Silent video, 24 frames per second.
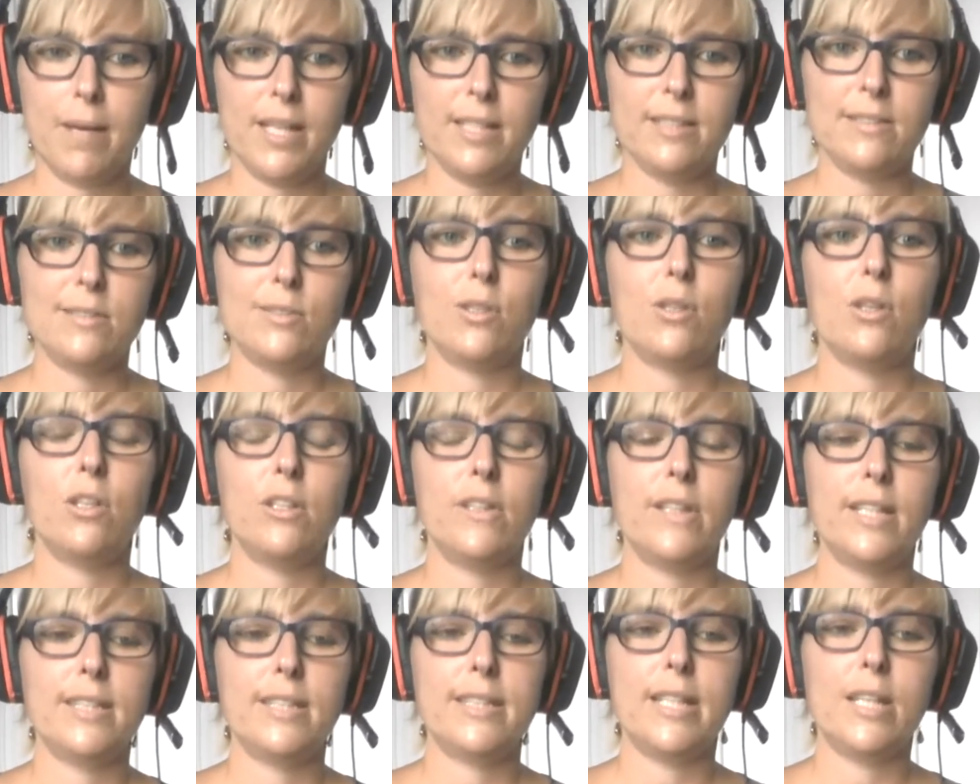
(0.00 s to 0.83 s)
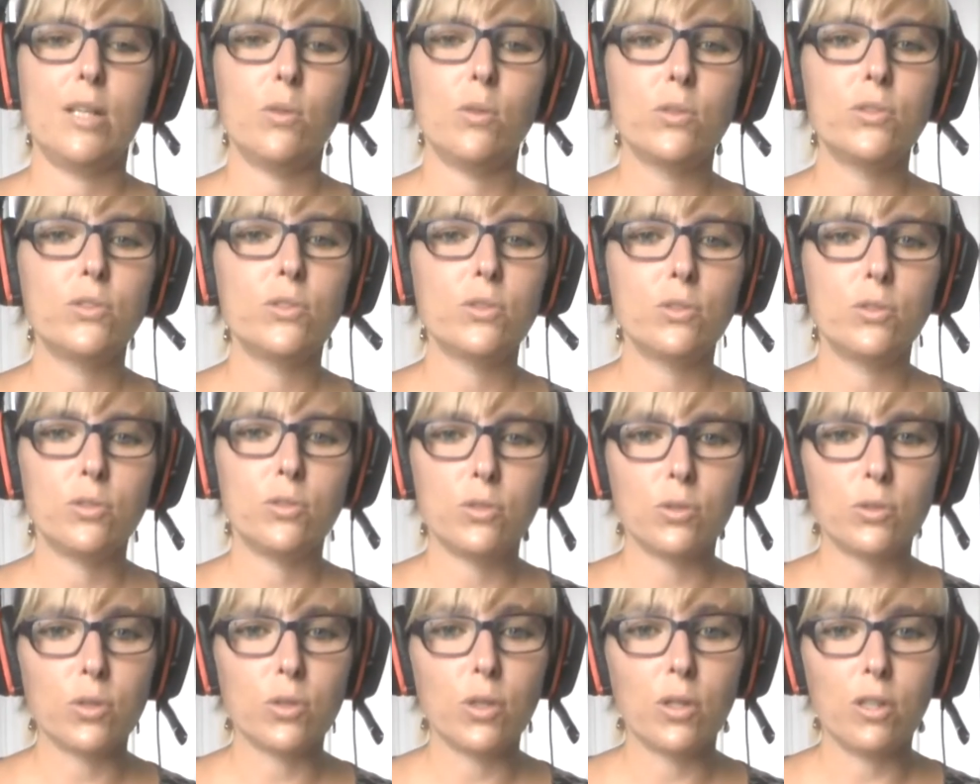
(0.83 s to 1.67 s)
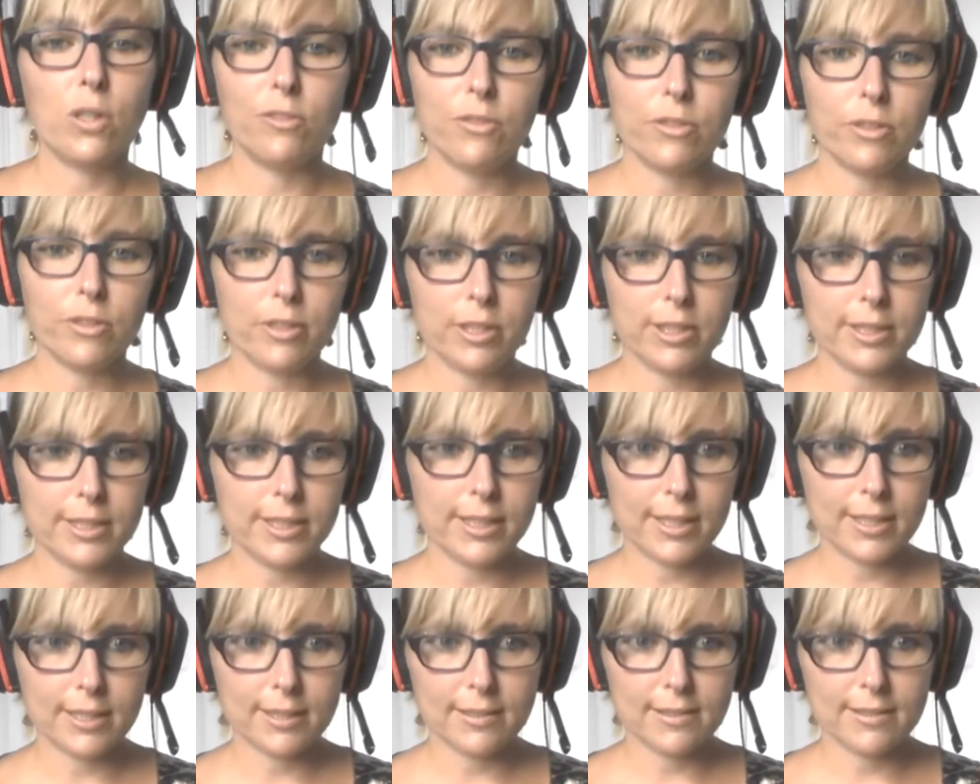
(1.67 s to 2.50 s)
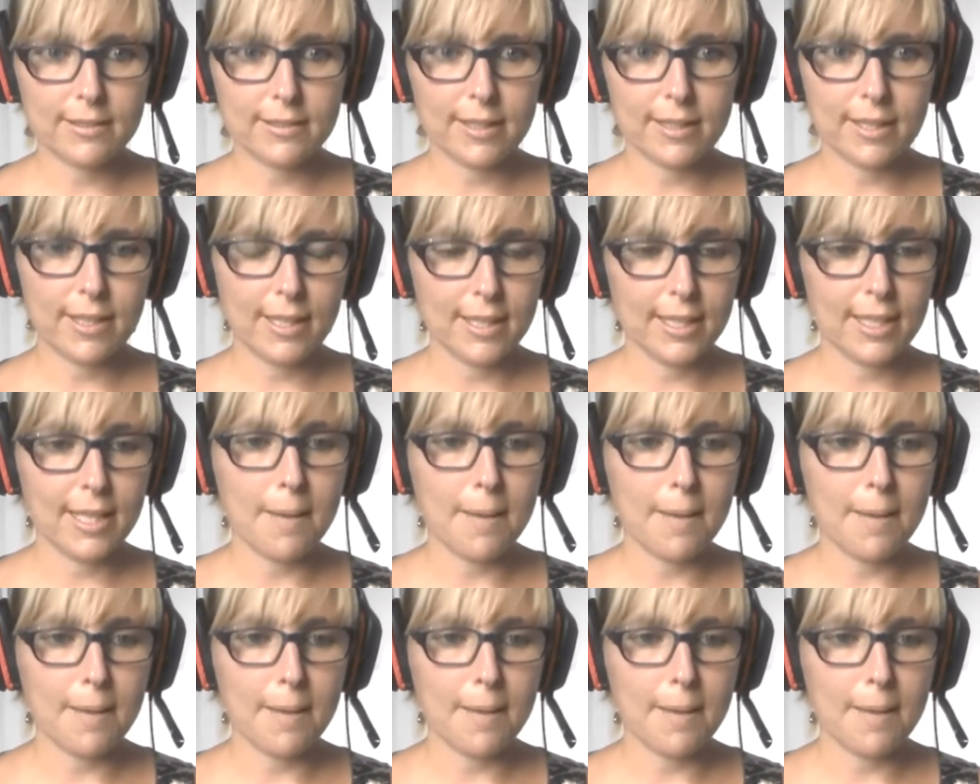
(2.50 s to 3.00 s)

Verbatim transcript: I saw that they also took over this uh,